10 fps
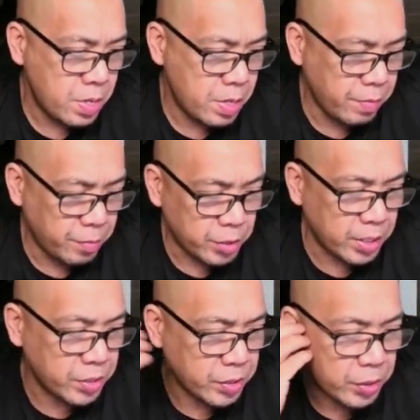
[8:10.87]
if you're
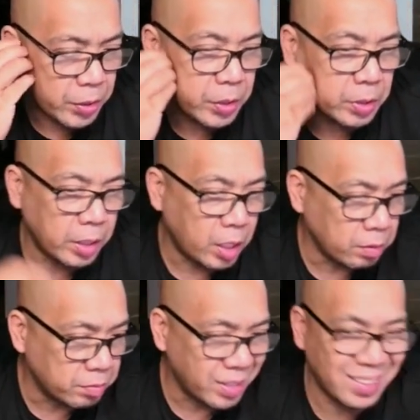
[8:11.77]
testing your girl and
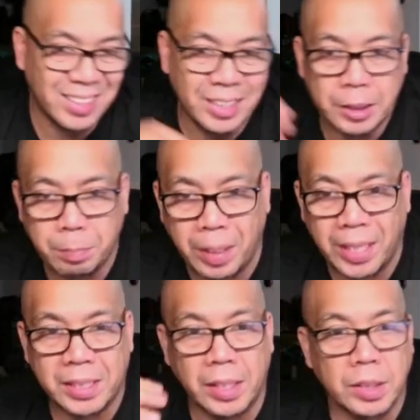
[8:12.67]
all of a sudden she's
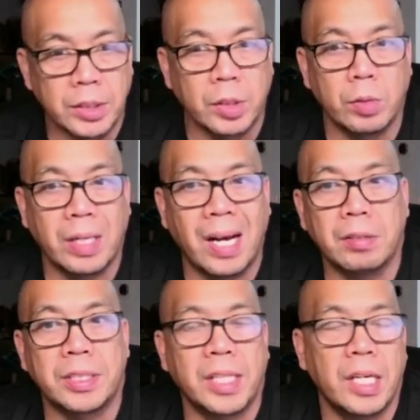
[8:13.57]
spiced in a zone
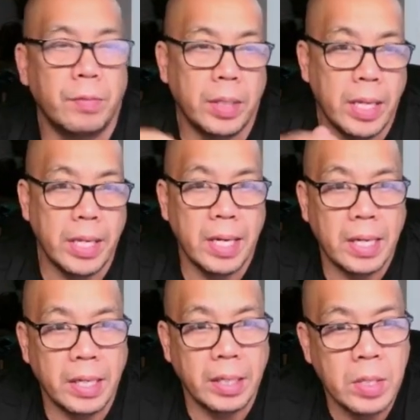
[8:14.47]
outside of an
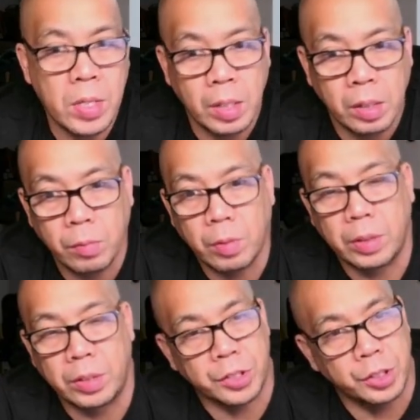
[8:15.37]
AI
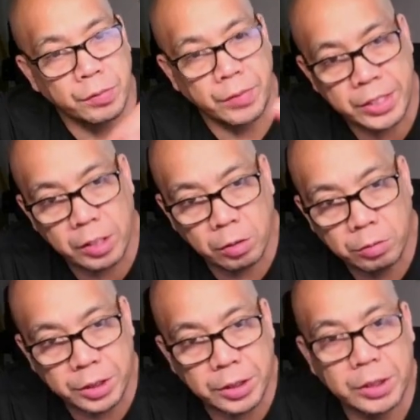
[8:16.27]
where the cervix
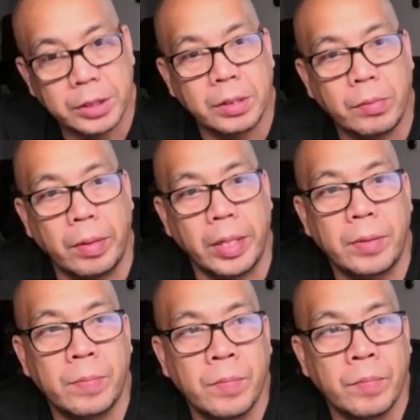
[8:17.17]
closes, right?
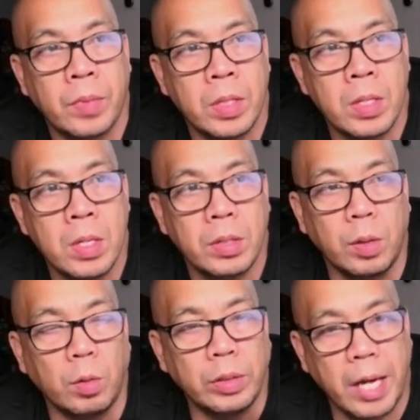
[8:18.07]

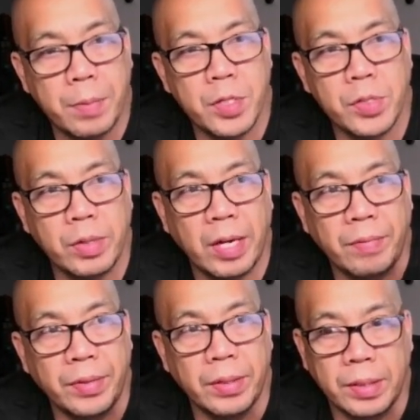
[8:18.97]
The only options you
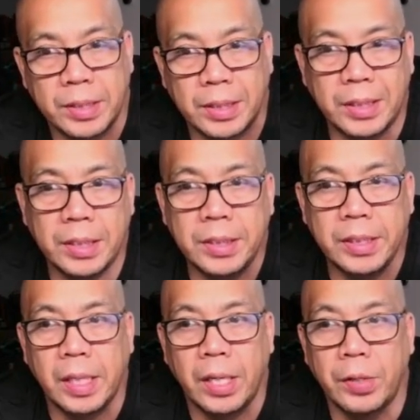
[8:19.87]
have there is a
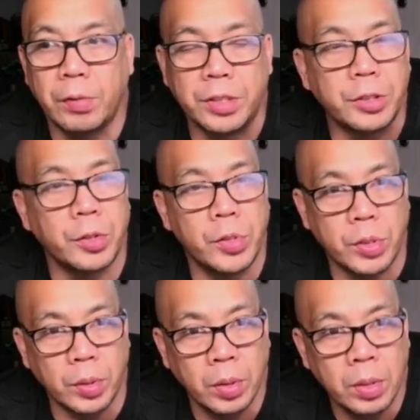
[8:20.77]
TCI or a
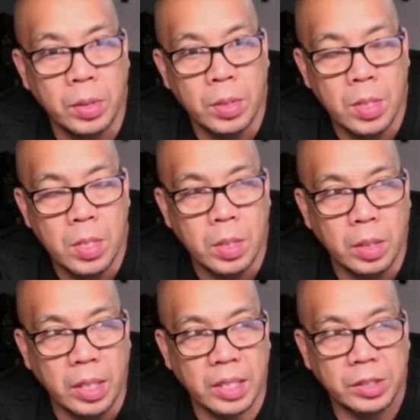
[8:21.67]
surgical.
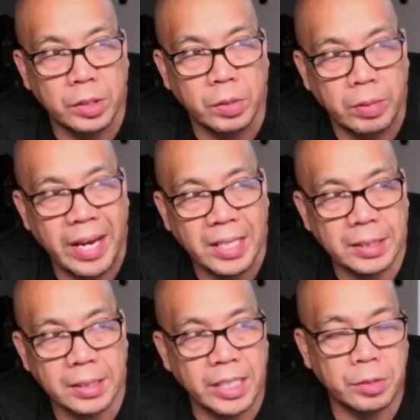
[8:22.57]
And so as
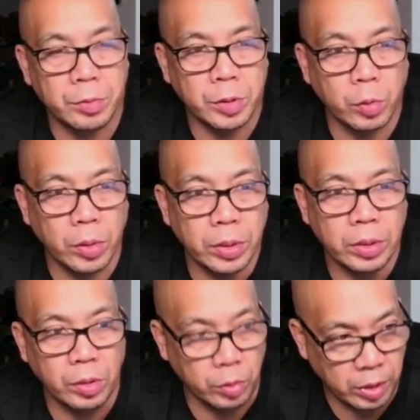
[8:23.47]
a last resort,
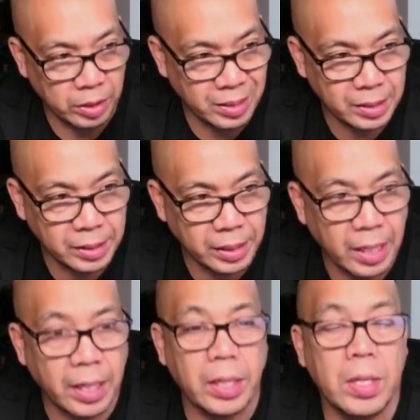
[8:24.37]
you can
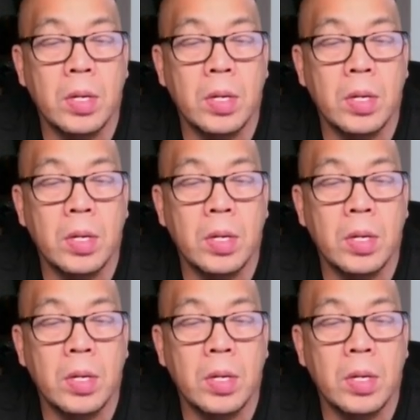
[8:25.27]
TCI